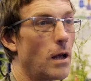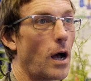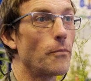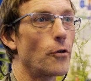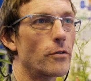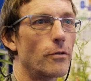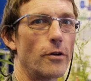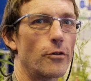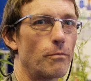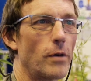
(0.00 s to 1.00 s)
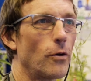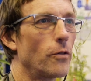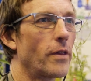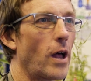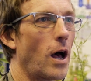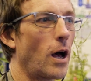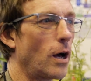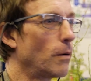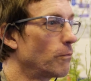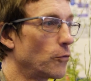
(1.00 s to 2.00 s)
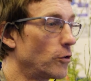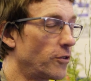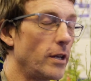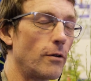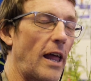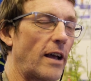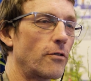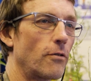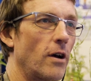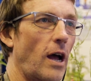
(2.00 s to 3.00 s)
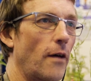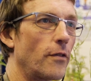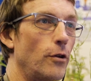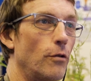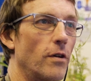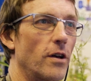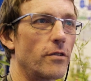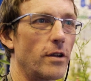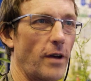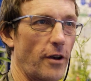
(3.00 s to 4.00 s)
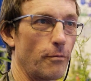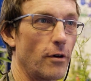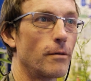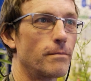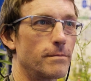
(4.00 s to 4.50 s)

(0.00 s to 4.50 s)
I'm Dr Richard Milne, Senior Lecturer at the University of Edinburgh.